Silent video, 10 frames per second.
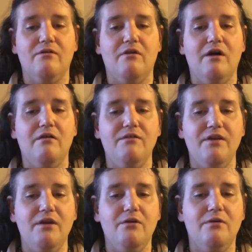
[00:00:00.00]
for all of
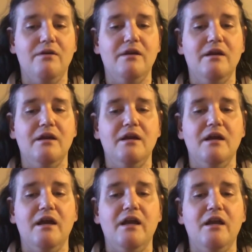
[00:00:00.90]
you
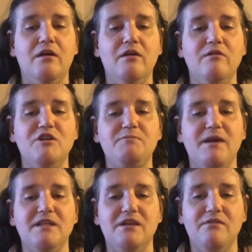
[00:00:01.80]
in your own
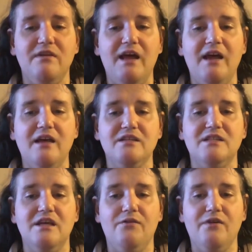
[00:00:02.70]
respective lack of
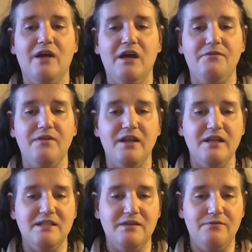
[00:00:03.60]

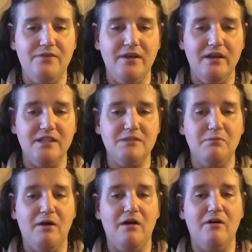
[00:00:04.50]
self-confidence and feeling
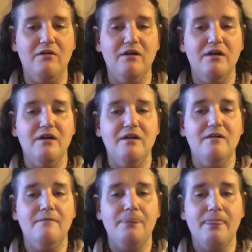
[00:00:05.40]
small.
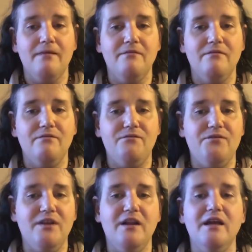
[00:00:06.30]

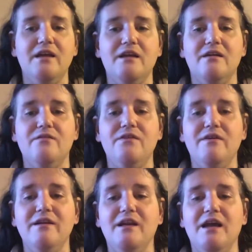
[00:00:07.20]
Feel like,
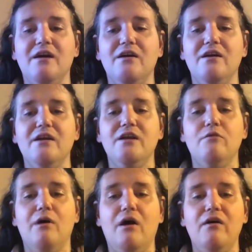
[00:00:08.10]
feeling like
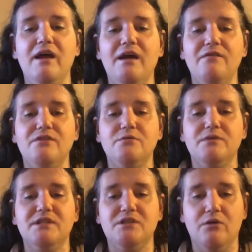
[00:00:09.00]
you all have to
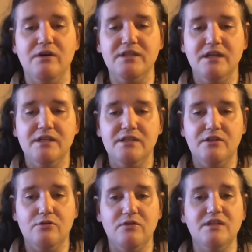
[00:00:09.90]
resort to
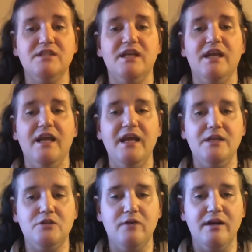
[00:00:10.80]
thrusting
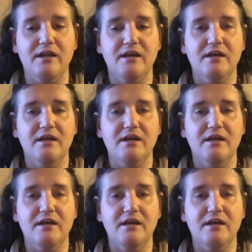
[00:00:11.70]
hatred